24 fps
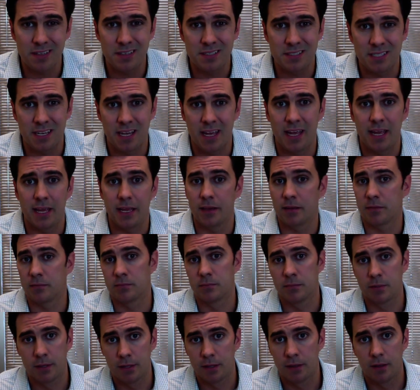saying,
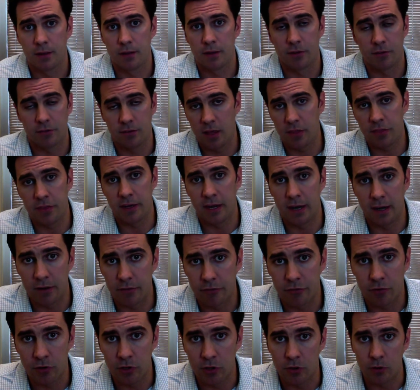there's nothing in it
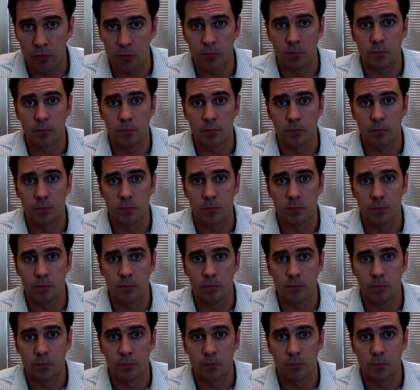for you.